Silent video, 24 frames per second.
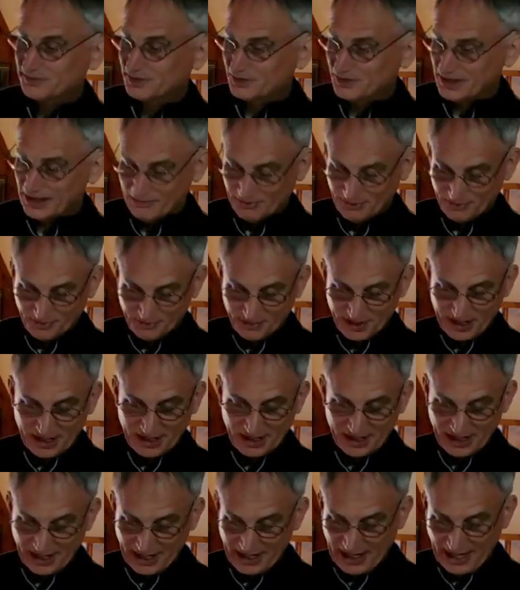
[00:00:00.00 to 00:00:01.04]
we have a minute
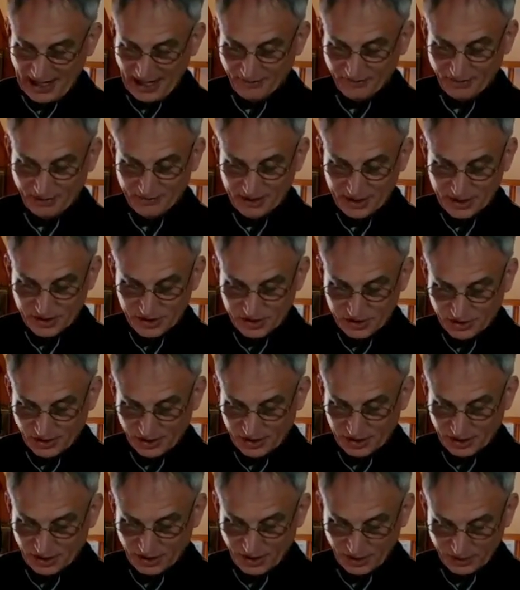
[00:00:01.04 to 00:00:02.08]
and a half. Let me just
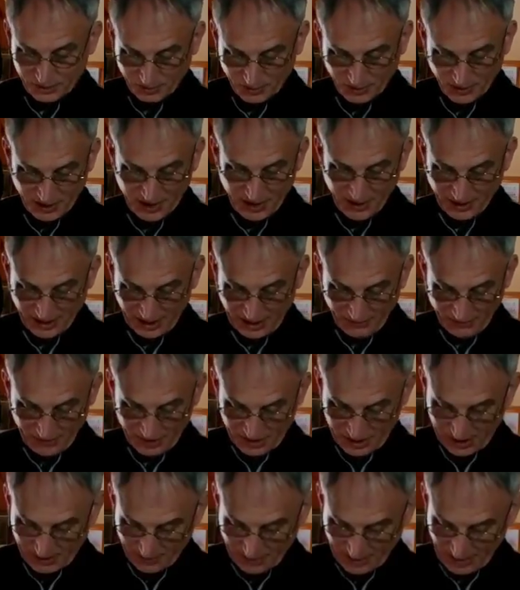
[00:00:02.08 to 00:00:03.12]
start to go through here and give you
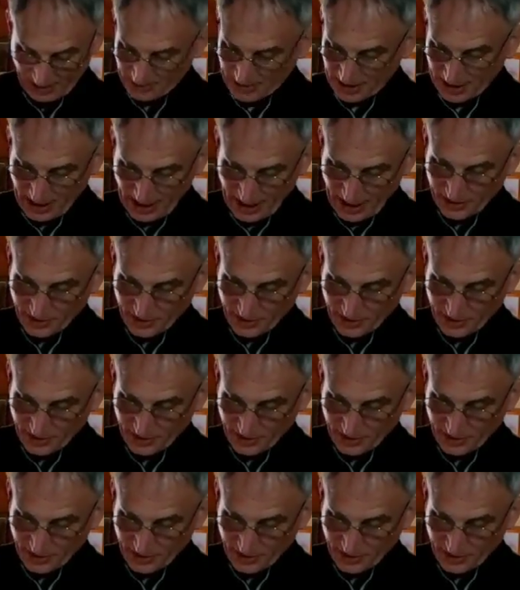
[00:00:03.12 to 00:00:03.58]
some of the, I mean,